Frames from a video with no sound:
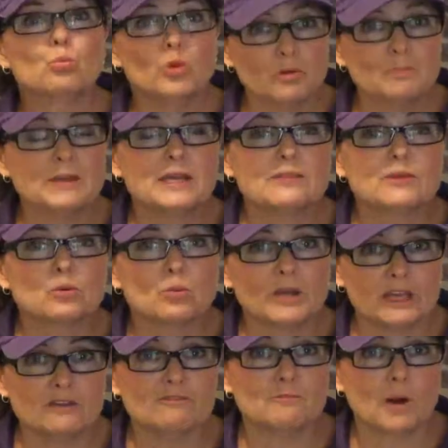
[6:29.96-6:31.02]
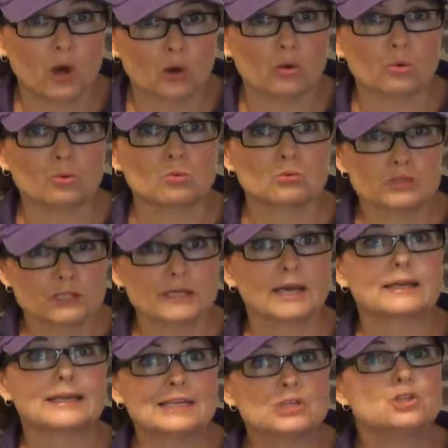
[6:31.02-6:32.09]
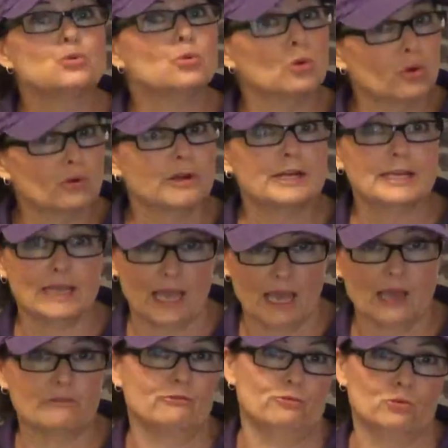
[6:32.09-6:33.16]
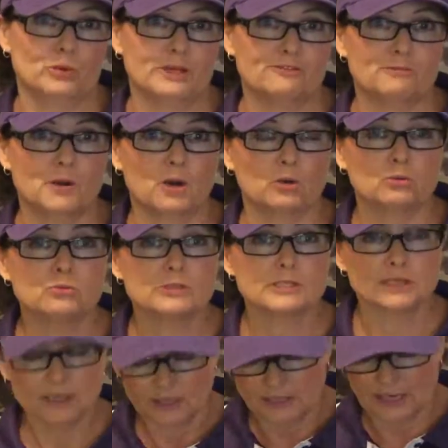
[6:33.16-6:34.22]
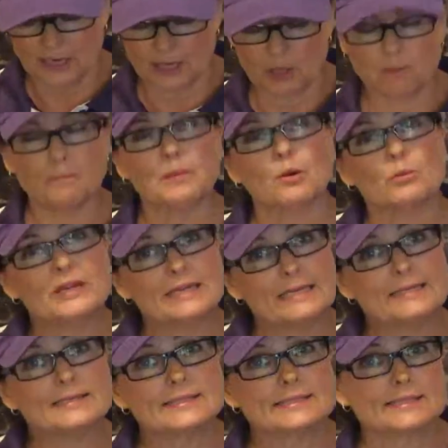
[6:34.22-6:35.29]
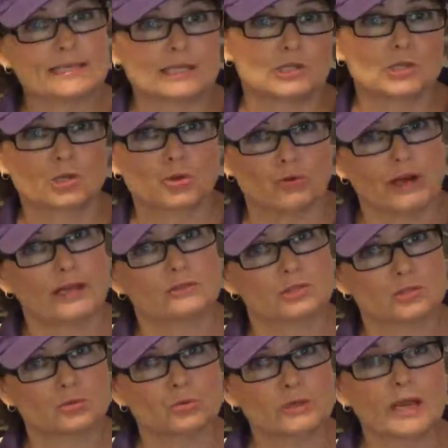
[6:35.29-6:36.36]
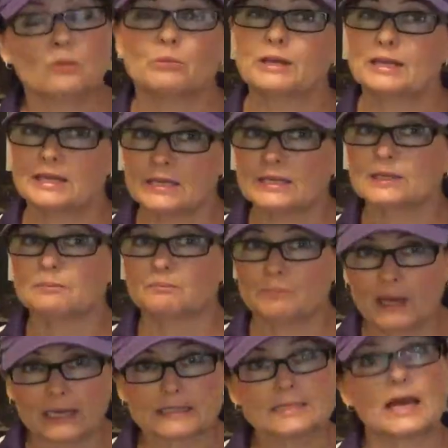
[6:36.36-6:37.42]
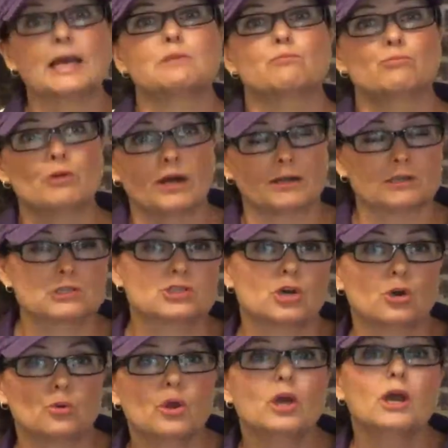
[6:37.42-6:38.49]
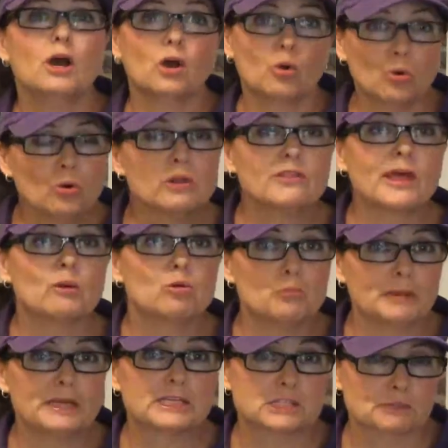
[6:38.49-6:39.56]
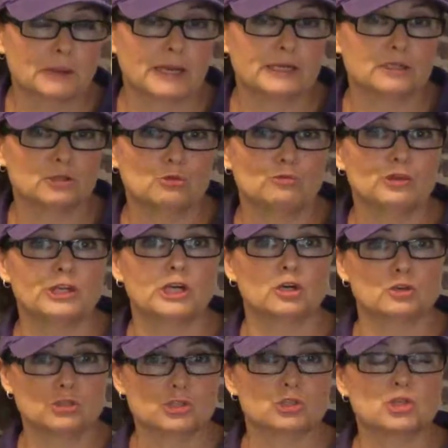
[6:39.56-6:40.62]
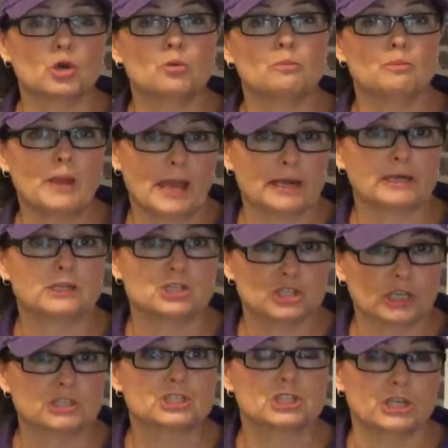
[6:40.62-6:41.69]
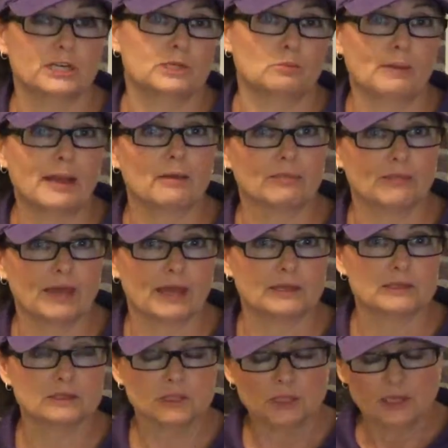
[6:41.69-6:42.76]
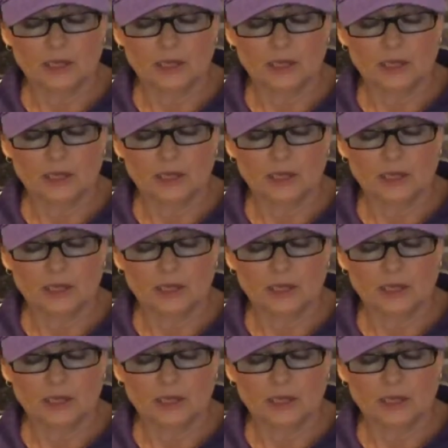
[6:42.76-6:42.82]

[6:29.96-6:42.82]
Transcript: Would be the weave poles, unless you already have weave poles. But we need to stick in the ground sort and we need a tape runner. So all of that will be explained in the video, so don't panic just yet about that.